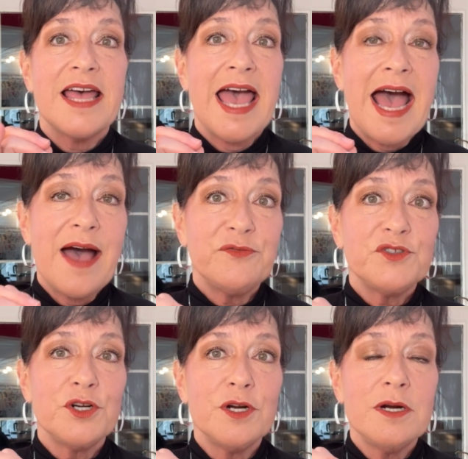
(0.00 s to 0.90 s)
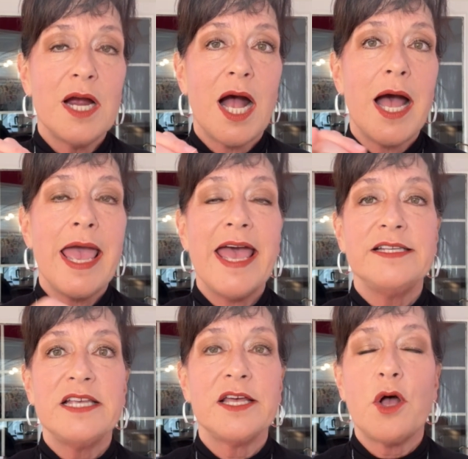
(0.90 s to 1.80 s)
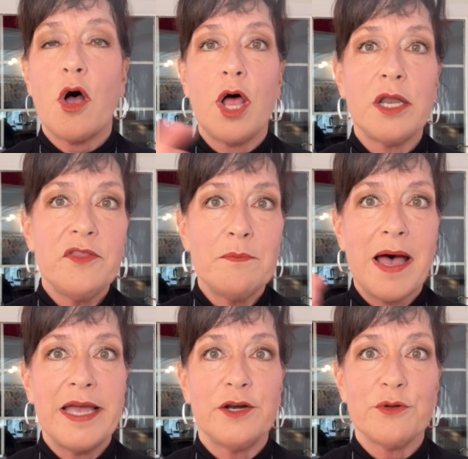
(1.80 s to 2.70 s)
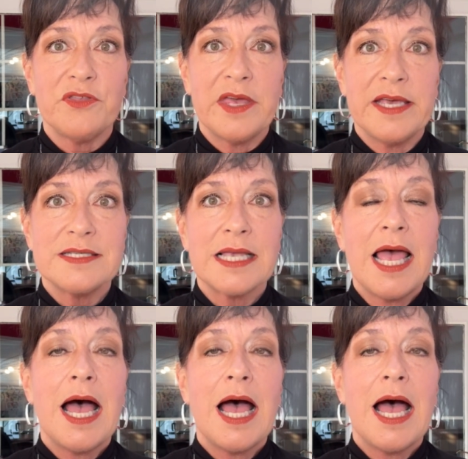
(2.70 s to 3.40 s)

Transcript: After I had done all of the minor things,